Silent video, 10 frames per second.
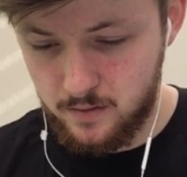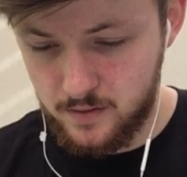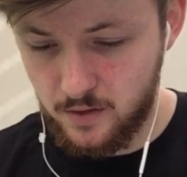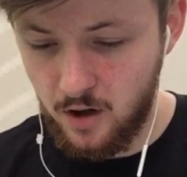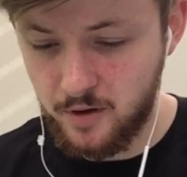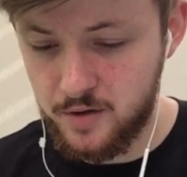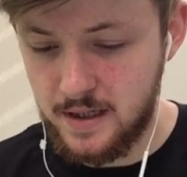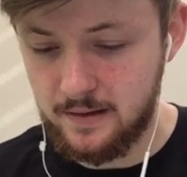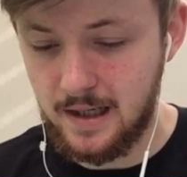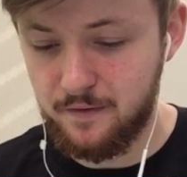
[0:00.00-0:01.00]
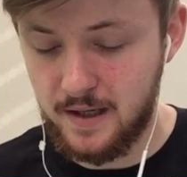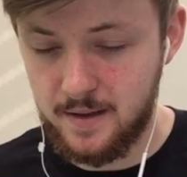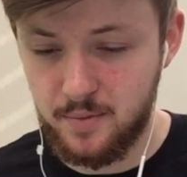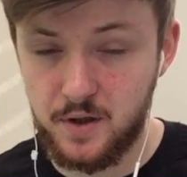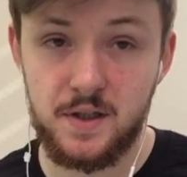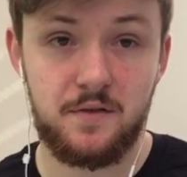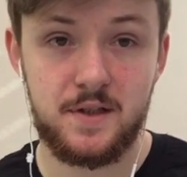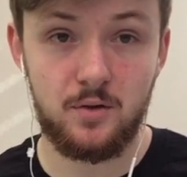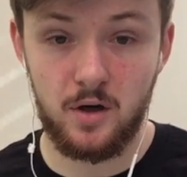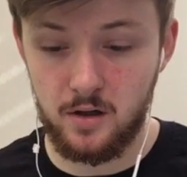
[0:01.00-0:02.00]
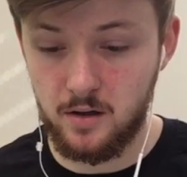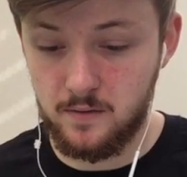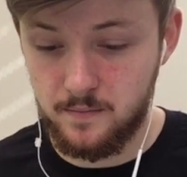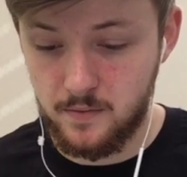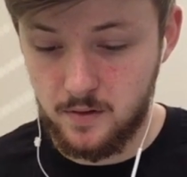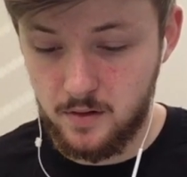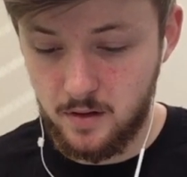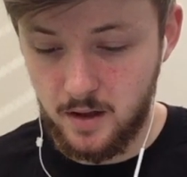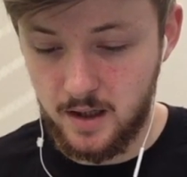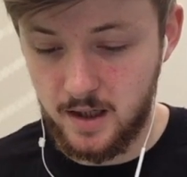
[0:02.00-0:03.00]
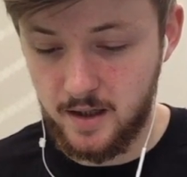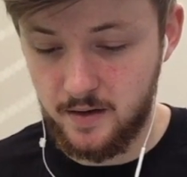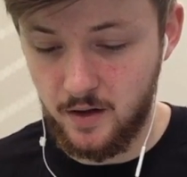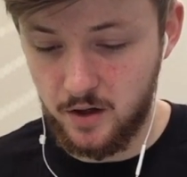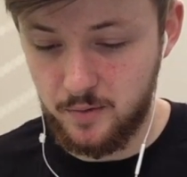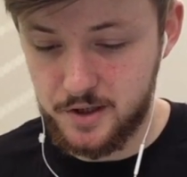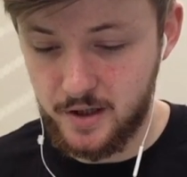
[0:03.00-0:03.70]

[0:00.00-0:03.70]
So I'm going down the left lane because I've still got the Night Witch